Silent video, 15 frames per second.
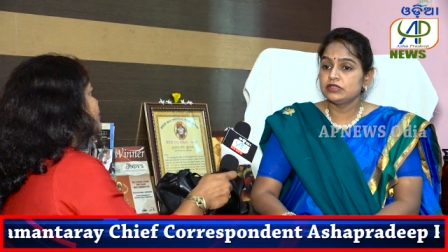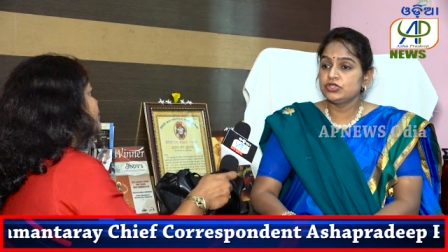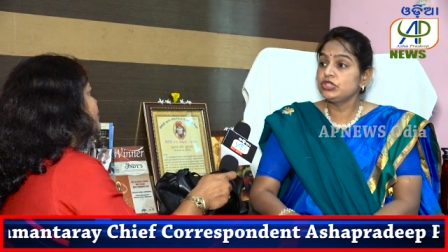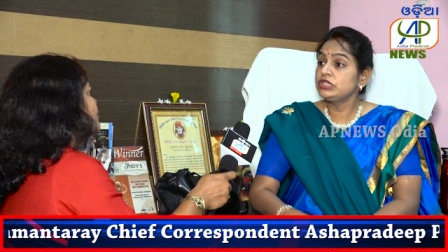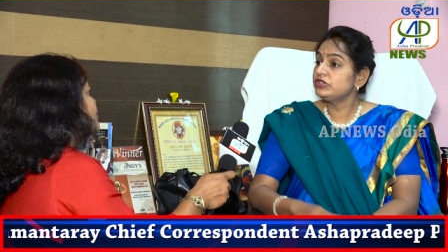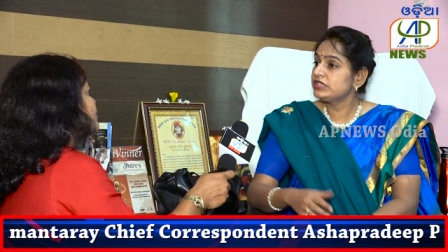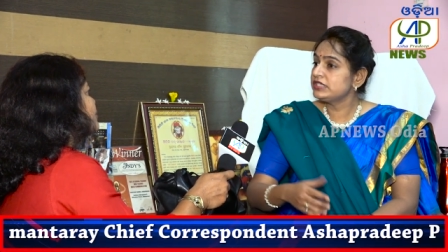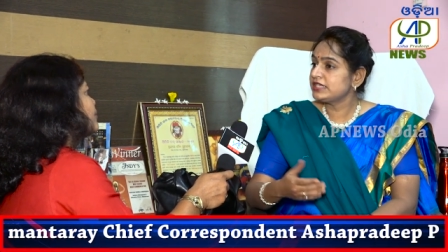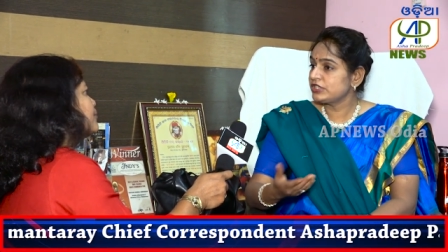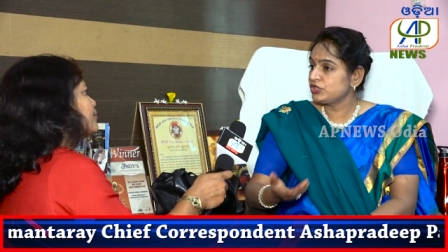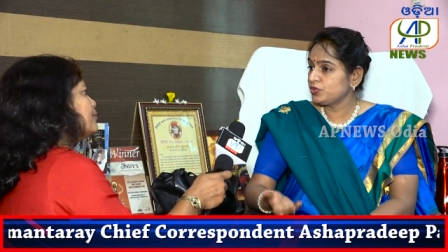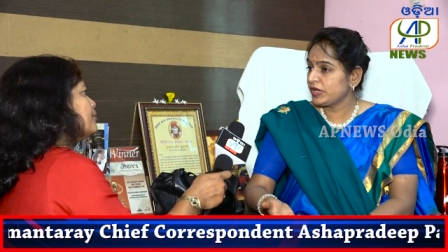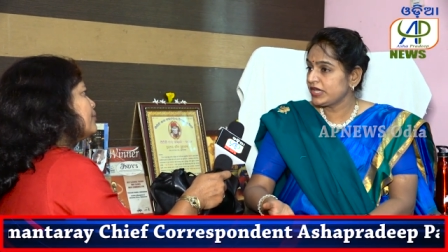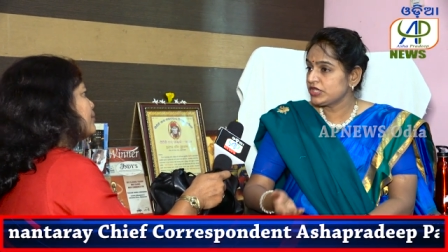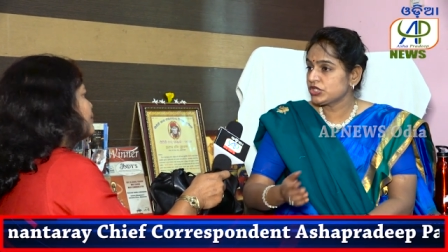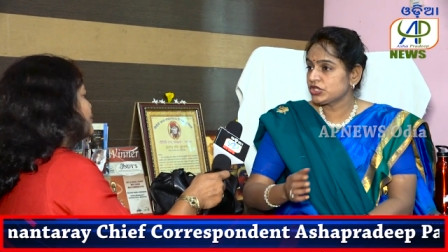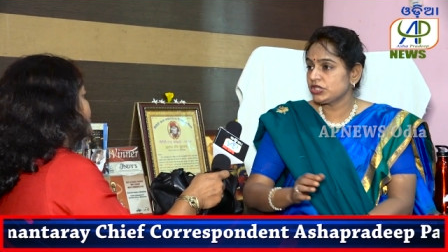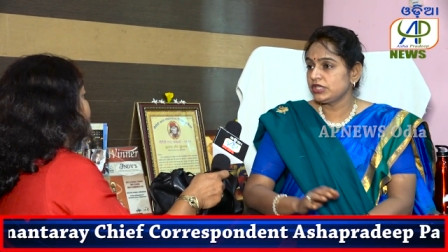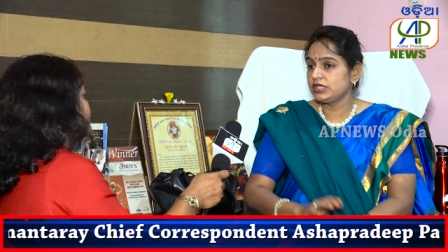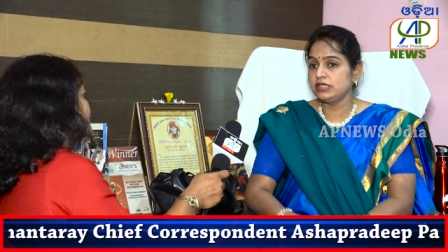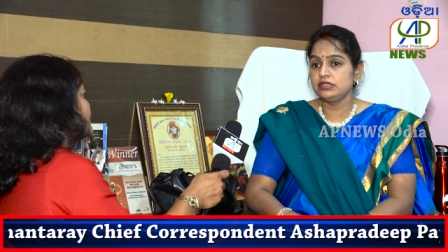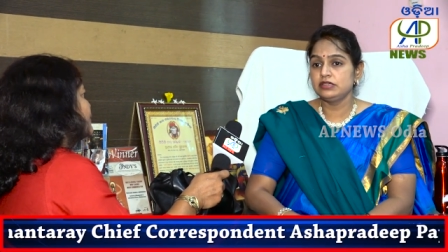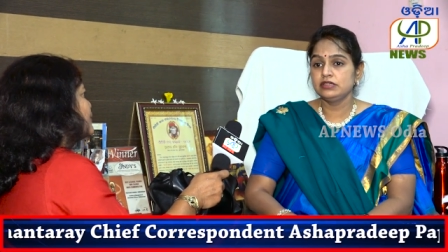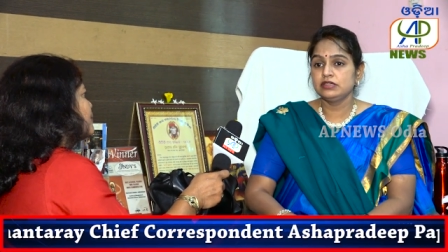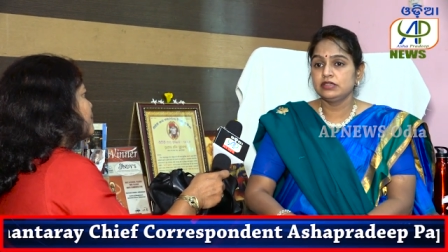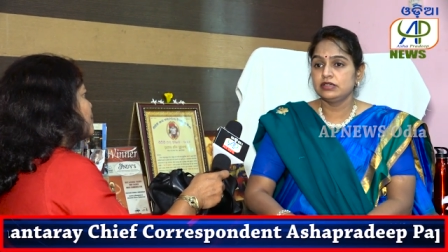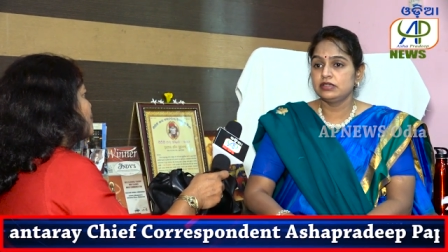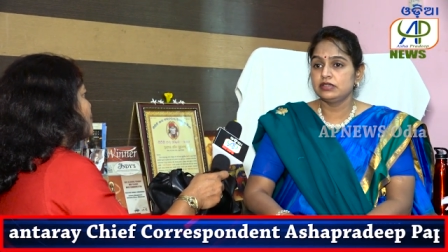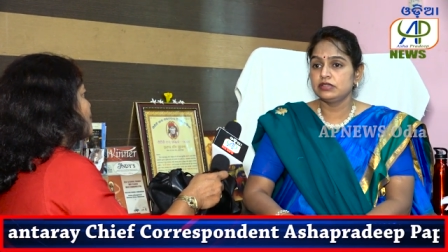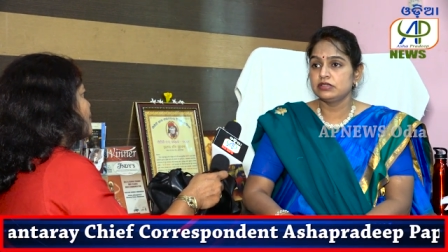children's education,
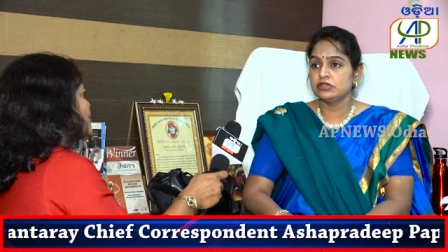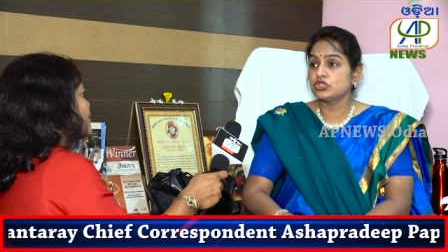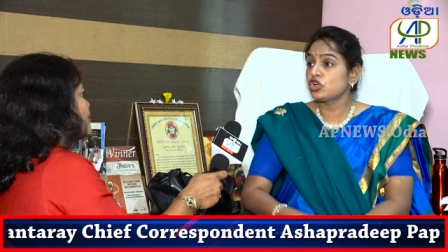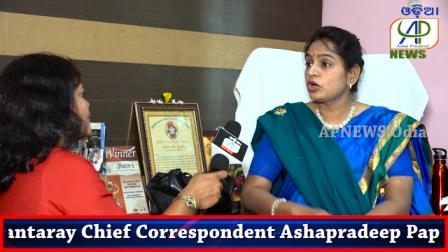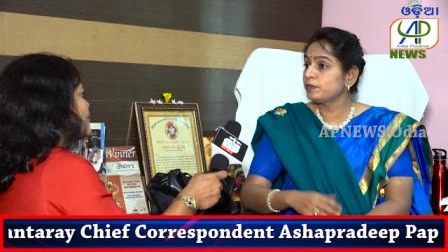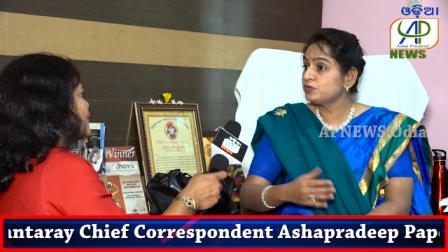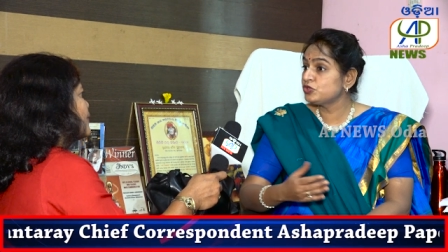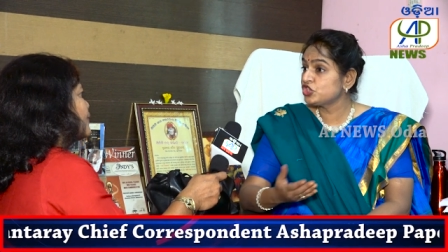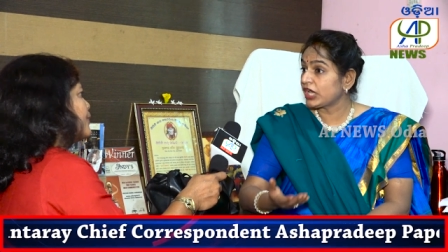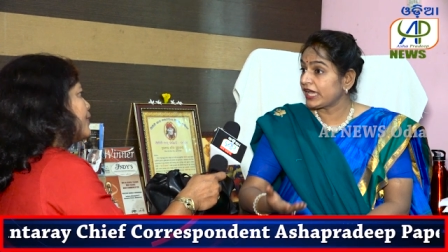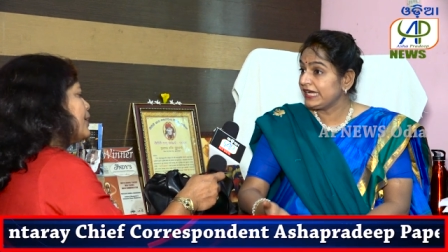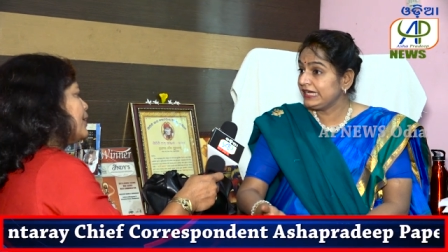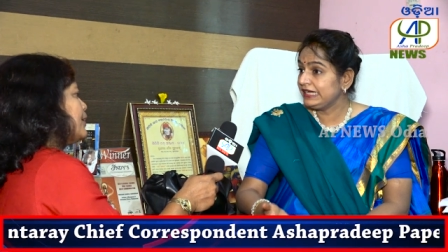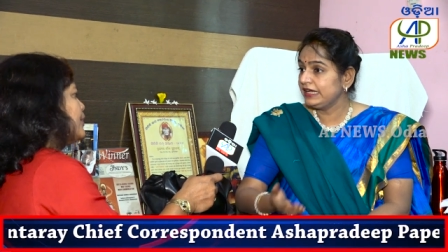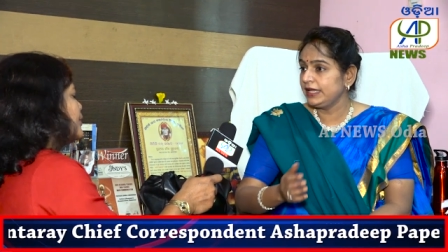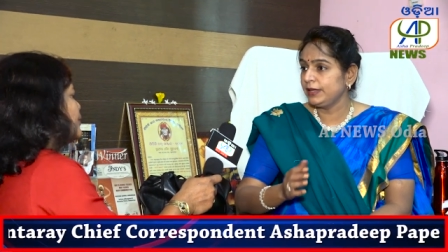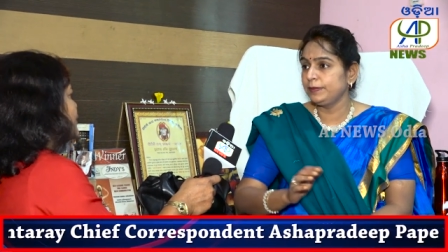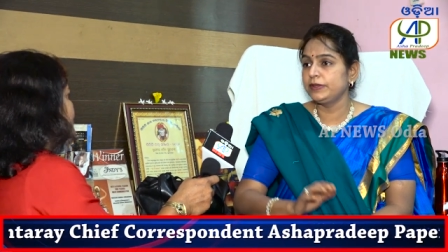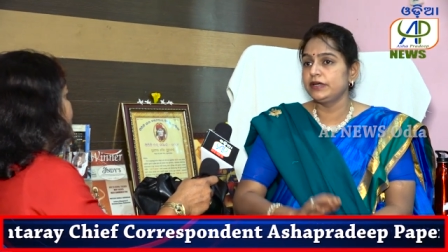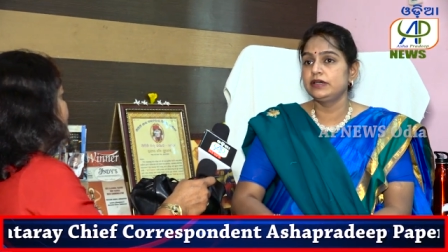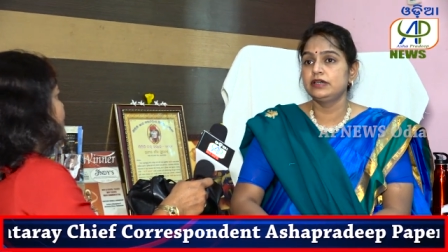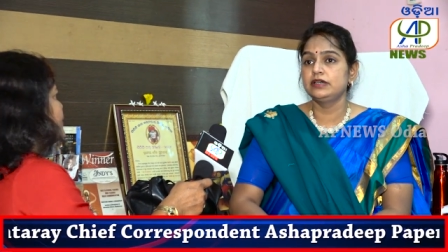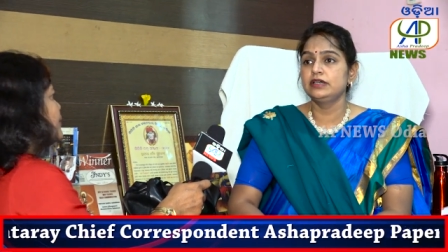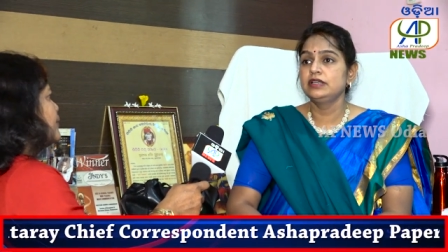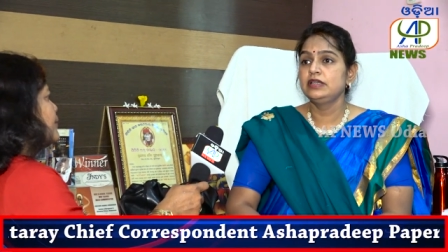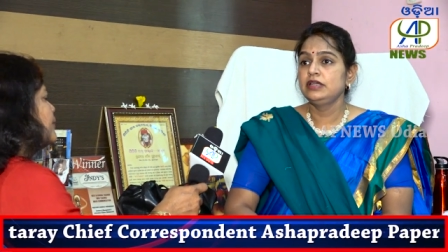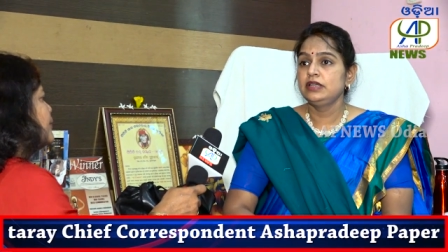stop child labor,